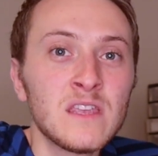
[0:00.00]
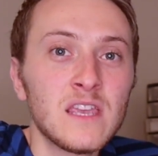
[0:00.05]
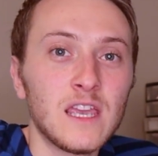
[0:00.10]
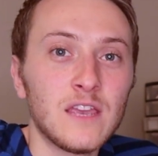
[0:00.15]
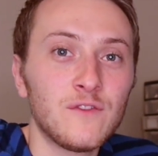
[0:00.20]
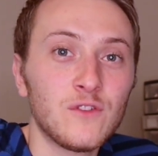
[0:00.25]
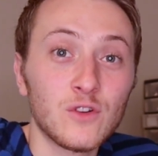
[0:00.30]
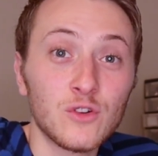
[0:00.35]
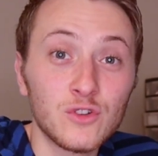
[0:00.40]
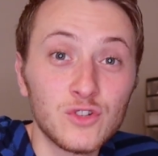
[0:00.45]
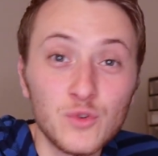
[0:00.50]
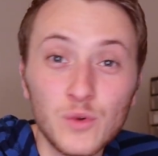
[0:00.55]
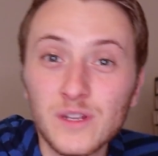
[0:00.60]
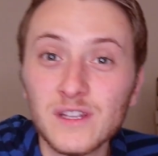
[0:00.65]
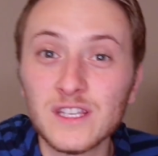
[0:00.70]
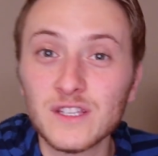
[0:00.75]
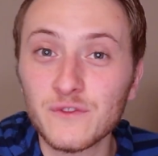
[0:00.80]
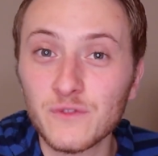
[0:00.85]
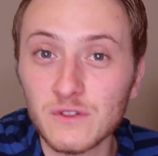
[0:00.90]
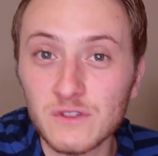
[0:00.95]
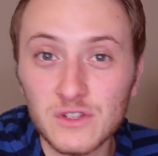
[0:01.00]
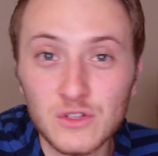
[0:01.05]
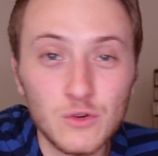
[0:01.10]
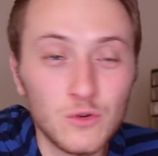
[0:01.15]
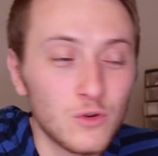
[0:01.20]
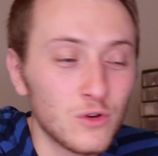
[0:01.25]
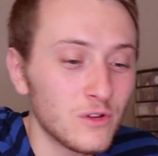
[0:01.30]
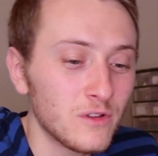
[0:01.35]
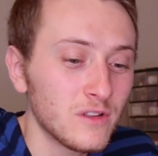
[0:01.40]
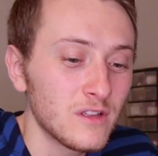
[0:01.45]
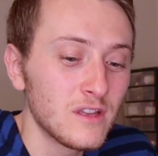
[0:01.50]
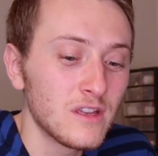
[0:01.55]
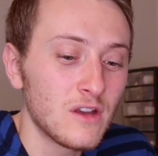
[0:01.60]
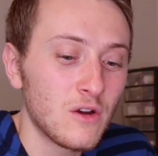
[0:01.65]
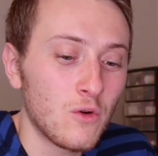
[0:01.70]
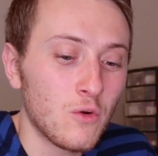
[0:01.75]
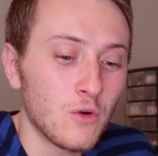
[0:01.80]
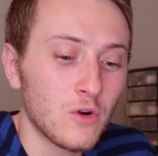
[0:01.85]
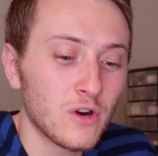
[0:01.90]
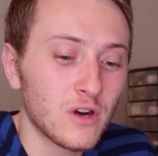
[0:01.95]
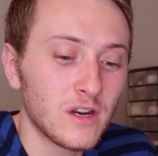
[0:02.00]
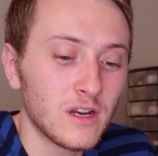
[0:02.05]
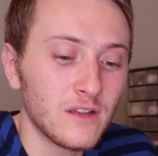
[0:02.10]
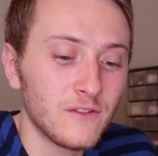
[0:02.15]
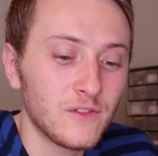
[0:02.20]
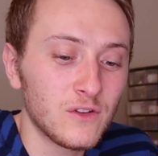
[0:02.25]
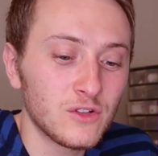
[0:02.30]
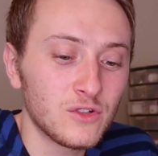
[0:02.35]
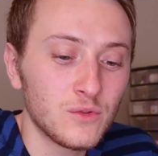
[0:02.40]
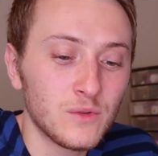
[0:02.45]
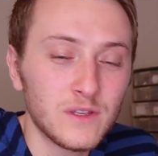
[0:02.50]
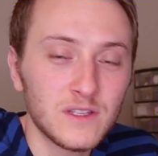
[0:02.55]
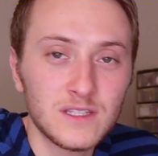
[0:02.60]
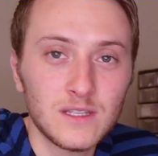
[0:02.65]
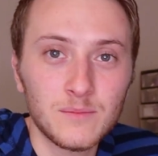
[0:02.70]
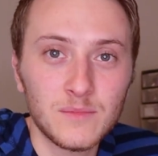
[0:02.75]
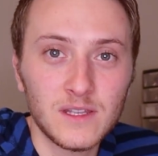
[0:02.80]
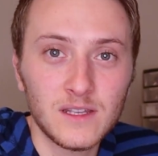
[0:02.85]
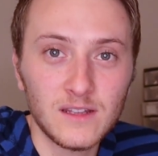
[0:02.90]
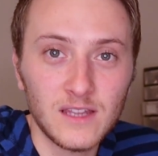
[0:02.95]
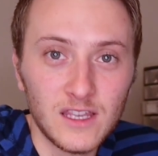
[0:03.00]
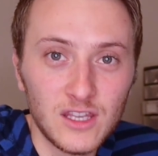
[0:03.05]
If you're doing this for school or if you're doing something,